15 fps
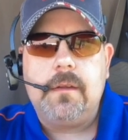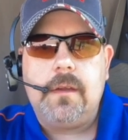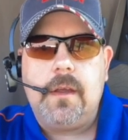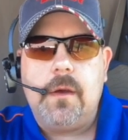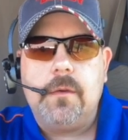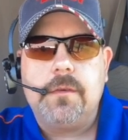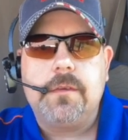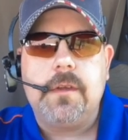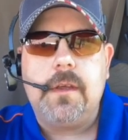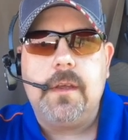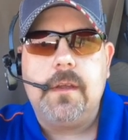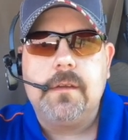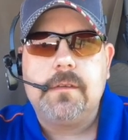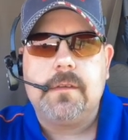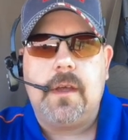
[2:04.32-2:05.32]

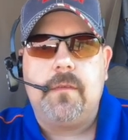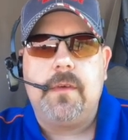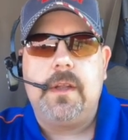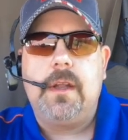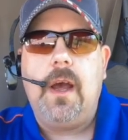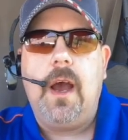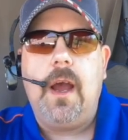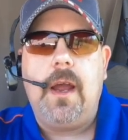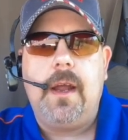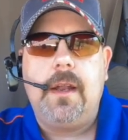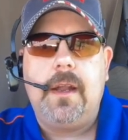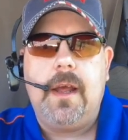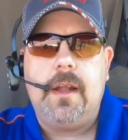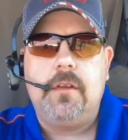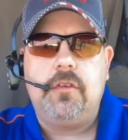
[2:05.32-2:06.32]

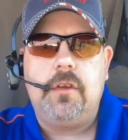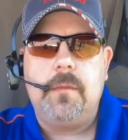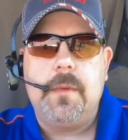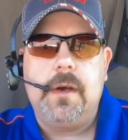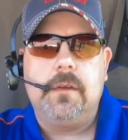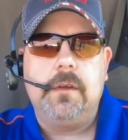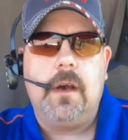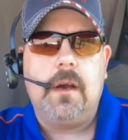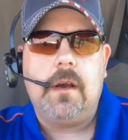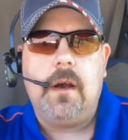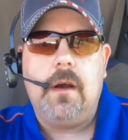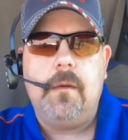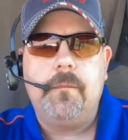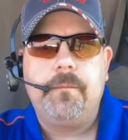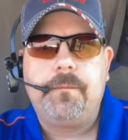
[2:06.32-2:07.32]

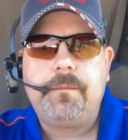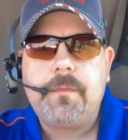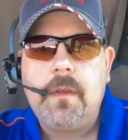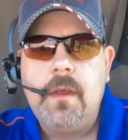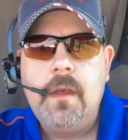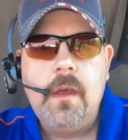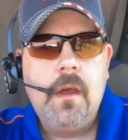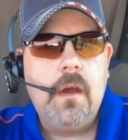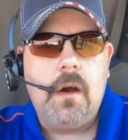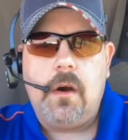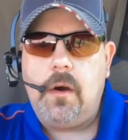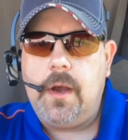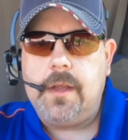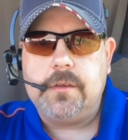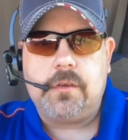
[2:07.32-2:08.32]
GlockDoc79@gmail.com.
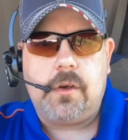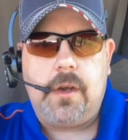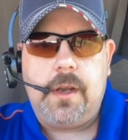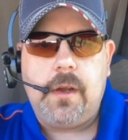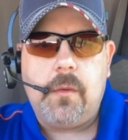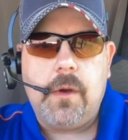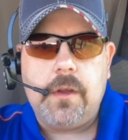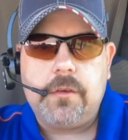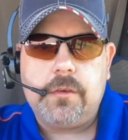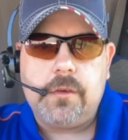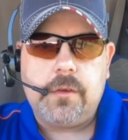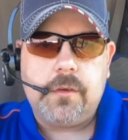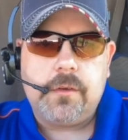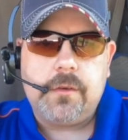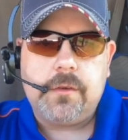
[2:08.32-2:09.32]
I'll answer any
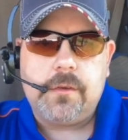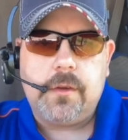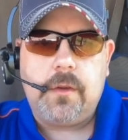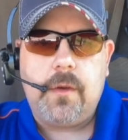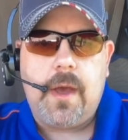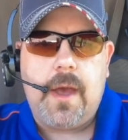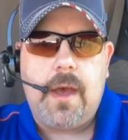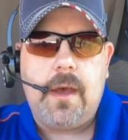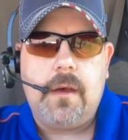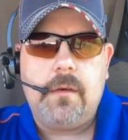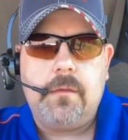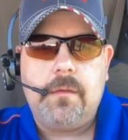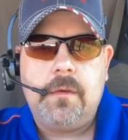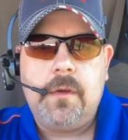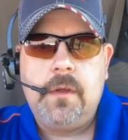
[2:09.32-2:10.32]
questions that you
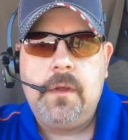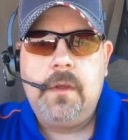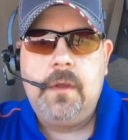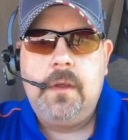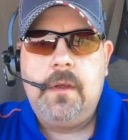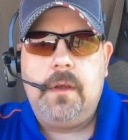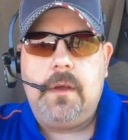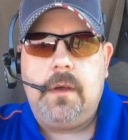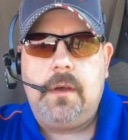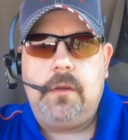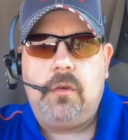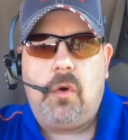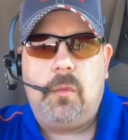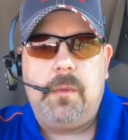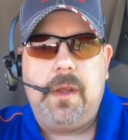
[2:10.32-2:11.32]
have.
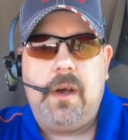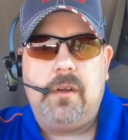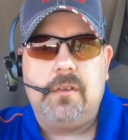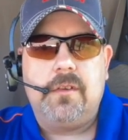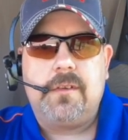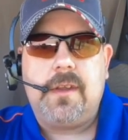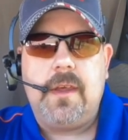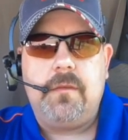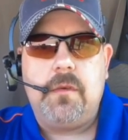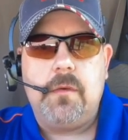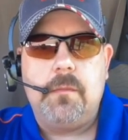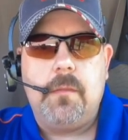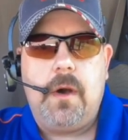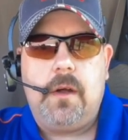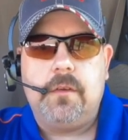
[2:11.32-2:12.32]
Normally I'll just
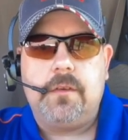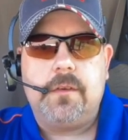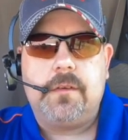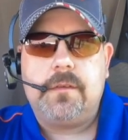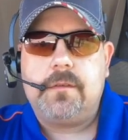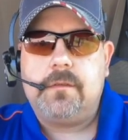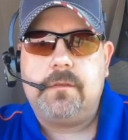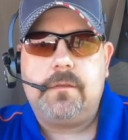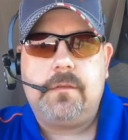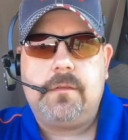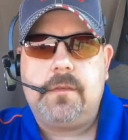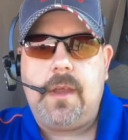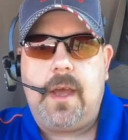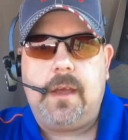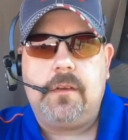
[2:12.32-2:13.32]

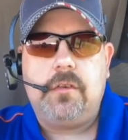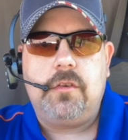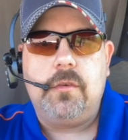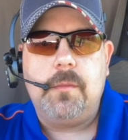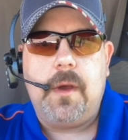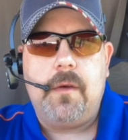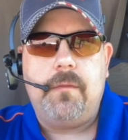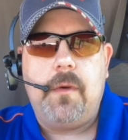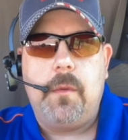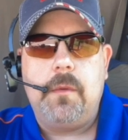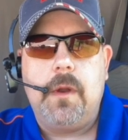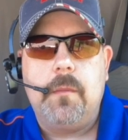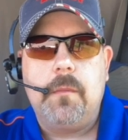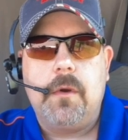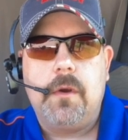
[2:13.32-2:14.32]
text you my
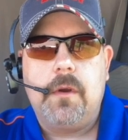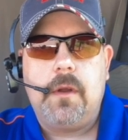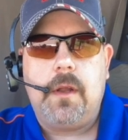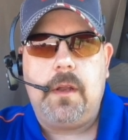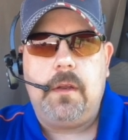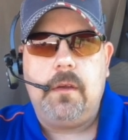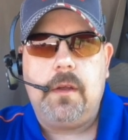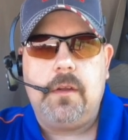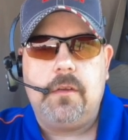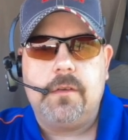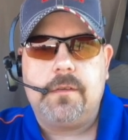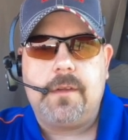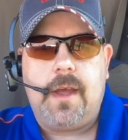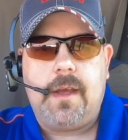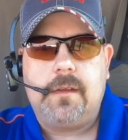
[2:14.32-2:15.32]
phone number and you can
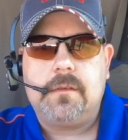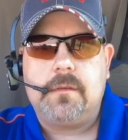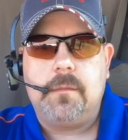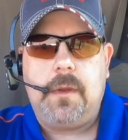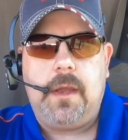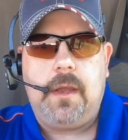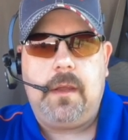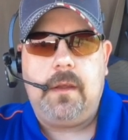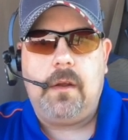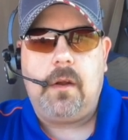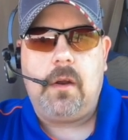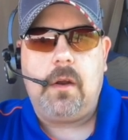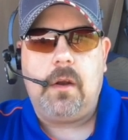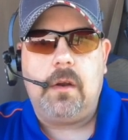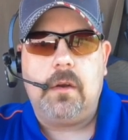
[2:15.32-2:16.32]
just text me
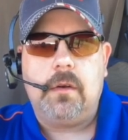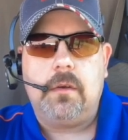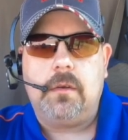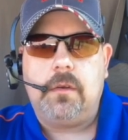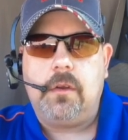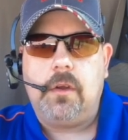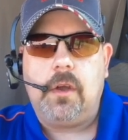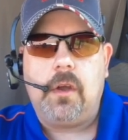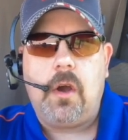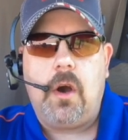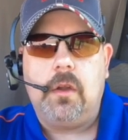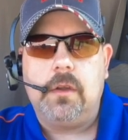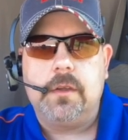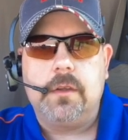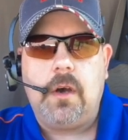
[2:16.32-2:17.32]
or you can
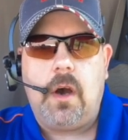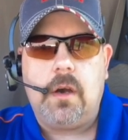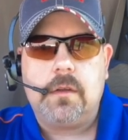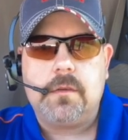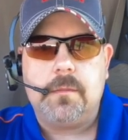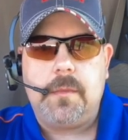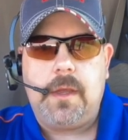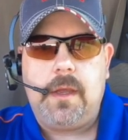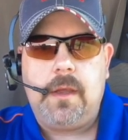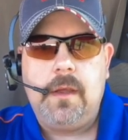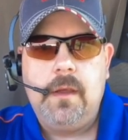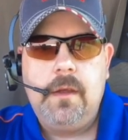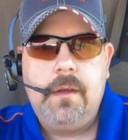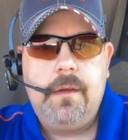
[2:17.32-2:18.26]
call and talk to me.